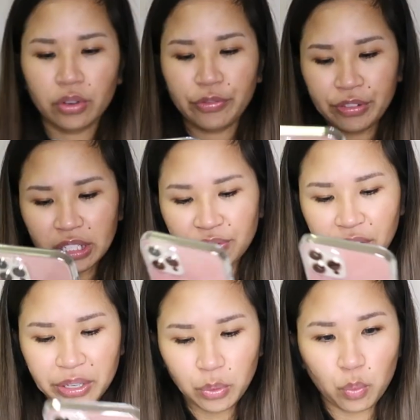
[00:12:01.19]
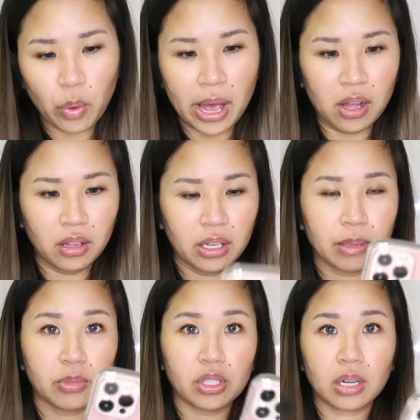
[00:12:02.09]
it fits very well, and
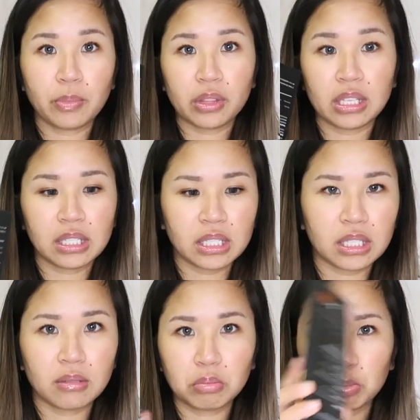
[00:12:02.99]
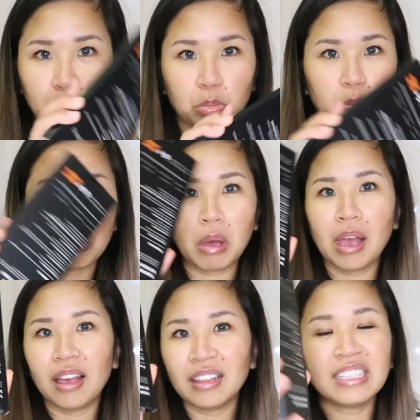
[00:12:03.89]
I'm just gonna put this,
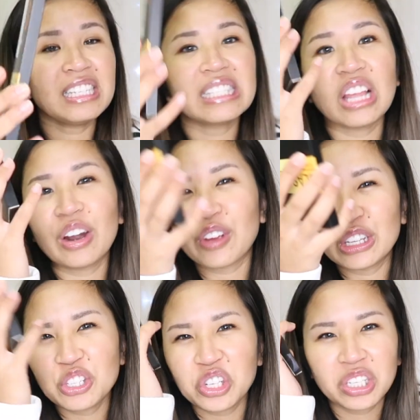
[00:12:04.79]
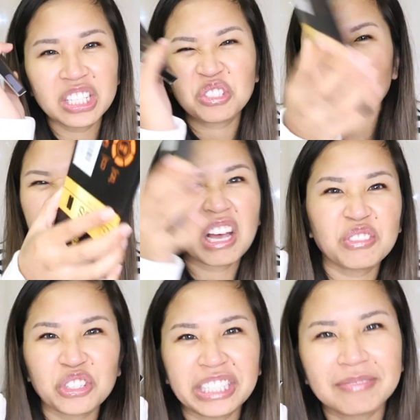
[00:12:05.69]
this takes a lot of concentration. Let's do this off
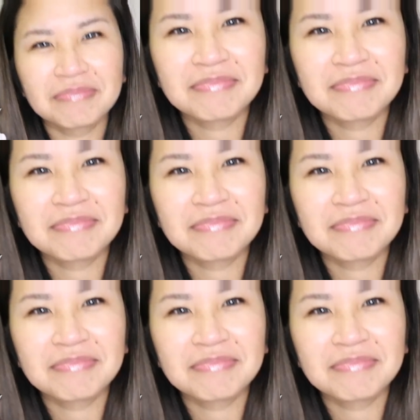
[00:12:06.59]
screen.